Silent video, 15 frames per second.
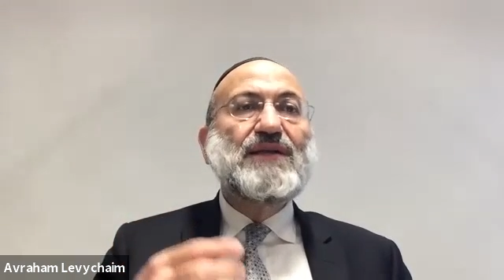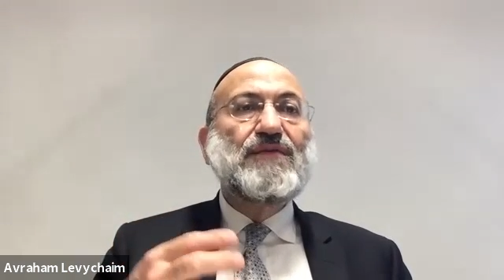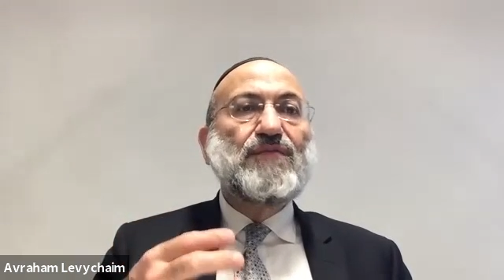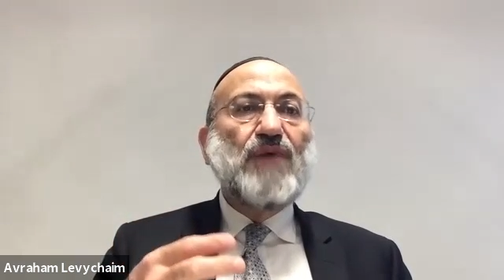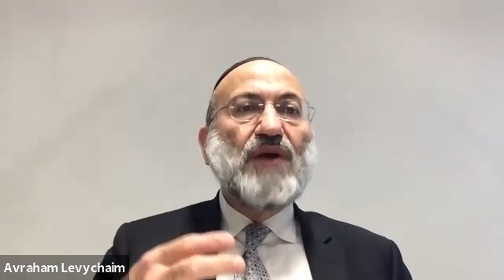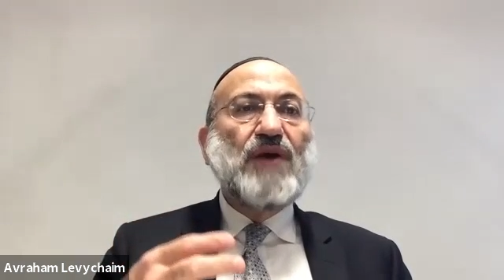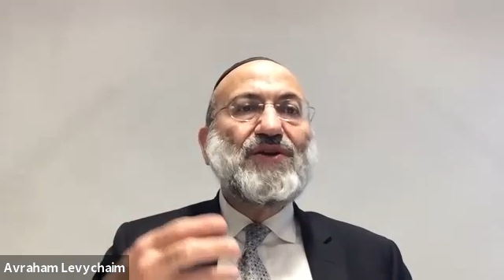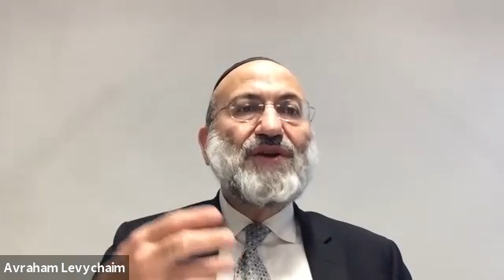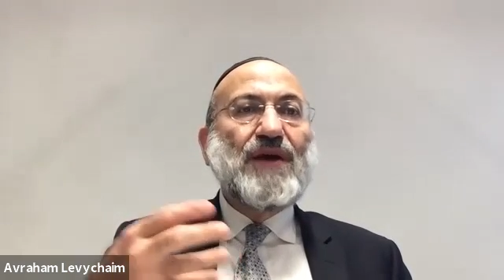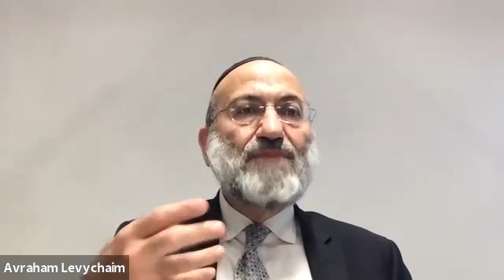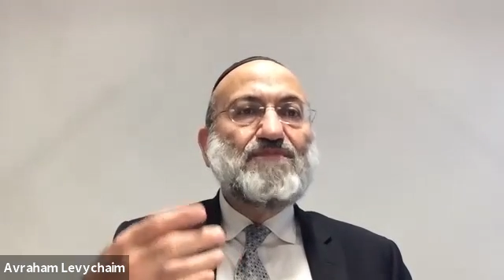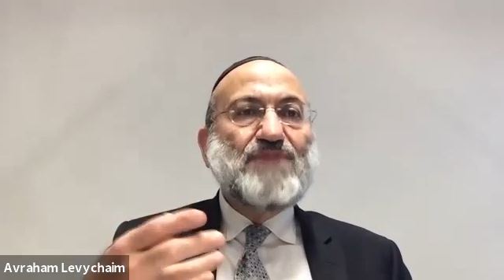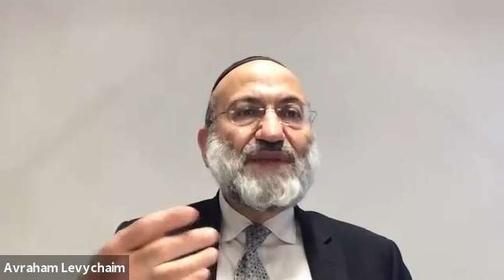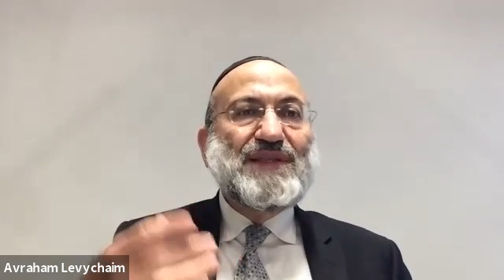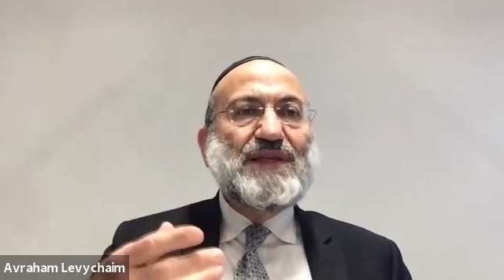One
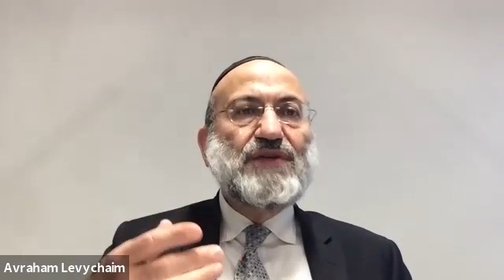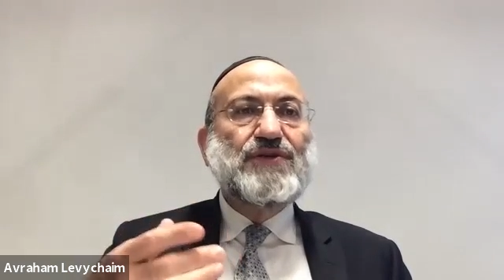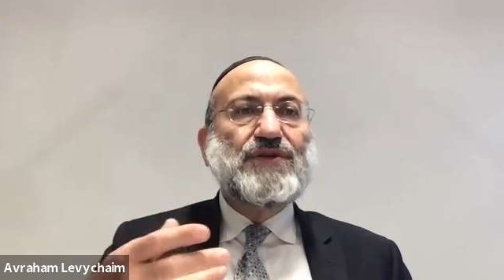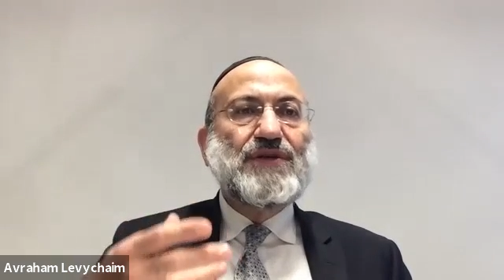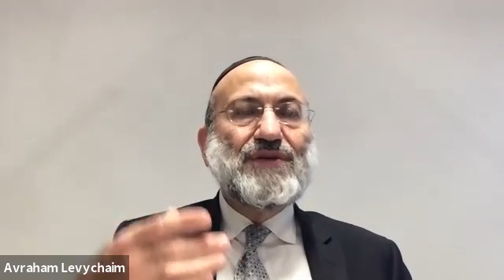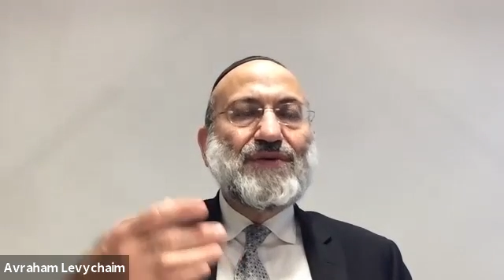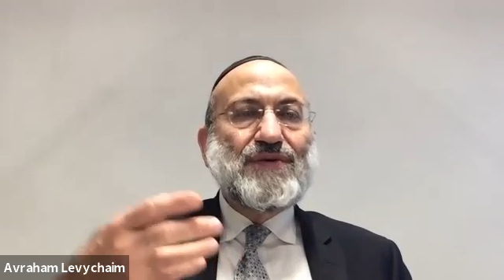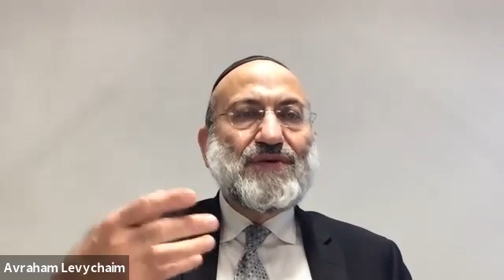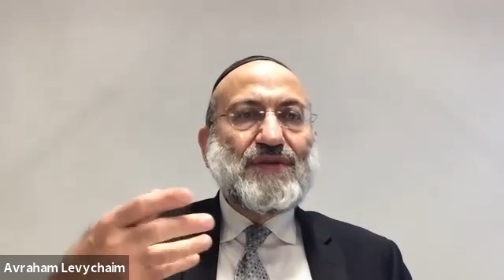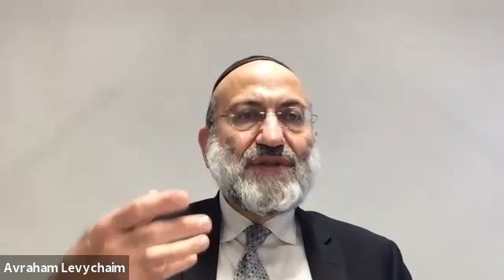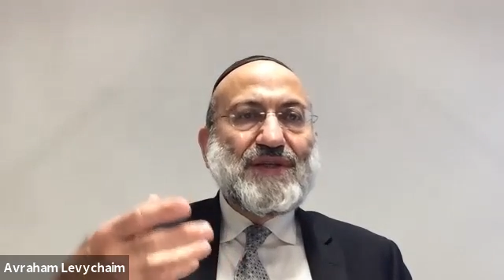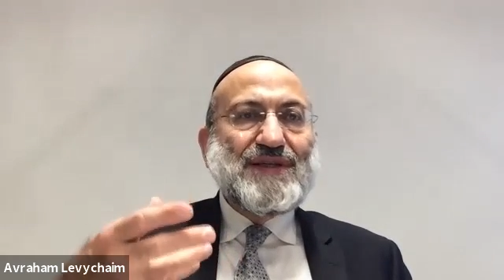competition or